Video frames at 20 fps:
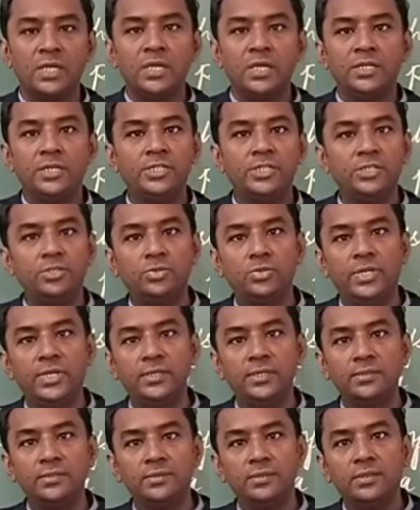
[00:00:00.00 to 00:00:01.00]
Dear
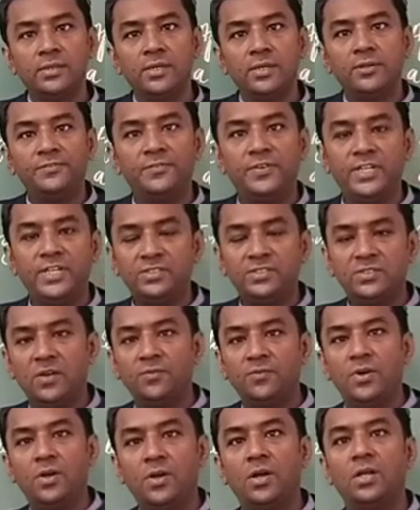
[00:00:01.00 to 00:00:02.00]
student, first
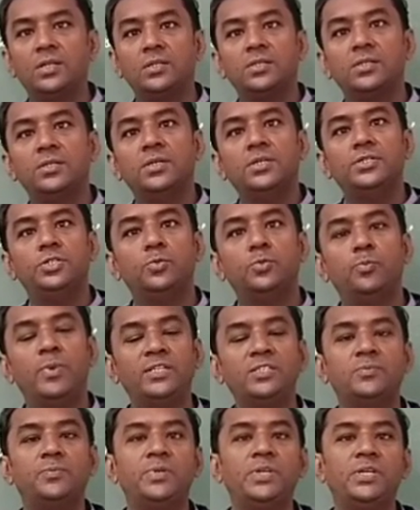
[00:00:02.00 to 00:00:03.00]
of all, you
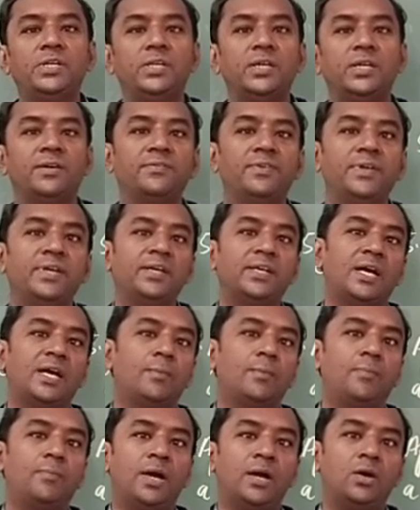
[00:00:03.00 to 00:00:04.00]
must be aware
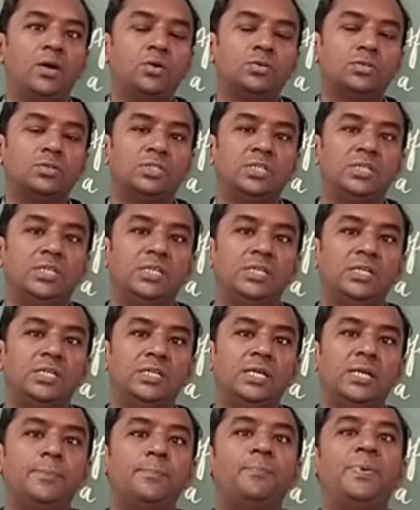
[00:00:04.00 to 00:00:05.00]
about
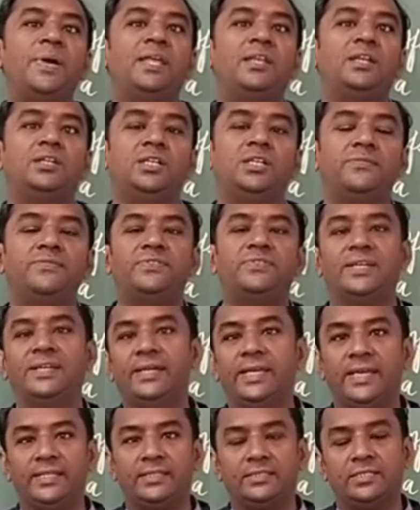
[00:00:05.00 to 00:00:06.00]
the imperative
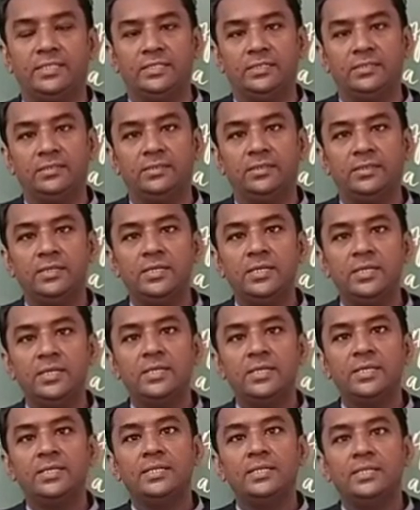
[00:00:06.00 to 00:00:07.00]
sentences.
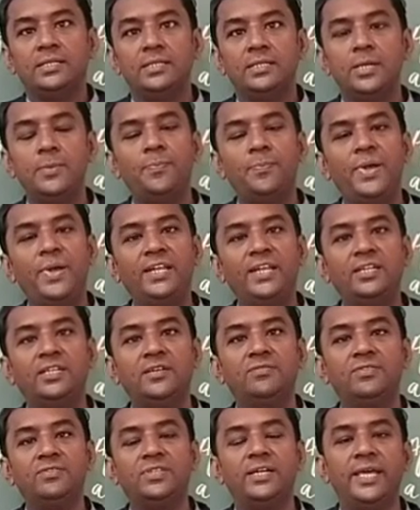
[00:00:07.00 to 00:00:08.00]

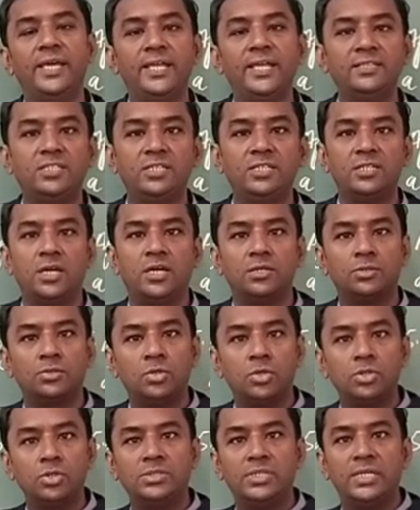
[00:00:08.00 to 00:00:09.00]
Imperative sentences are
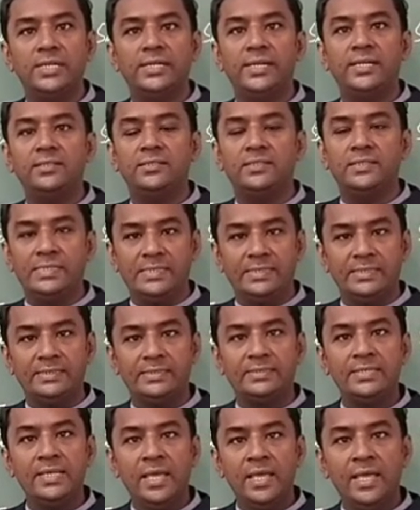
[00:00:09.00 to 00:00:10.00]
those
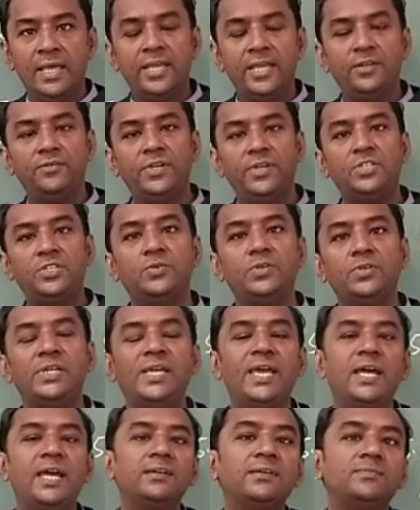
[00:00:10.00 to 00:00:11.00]
sentences in which
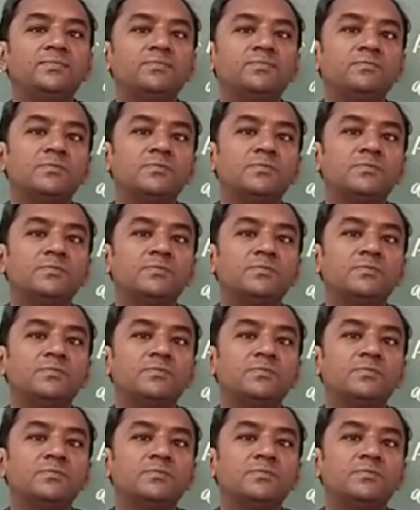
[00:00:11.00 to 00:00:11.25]
we have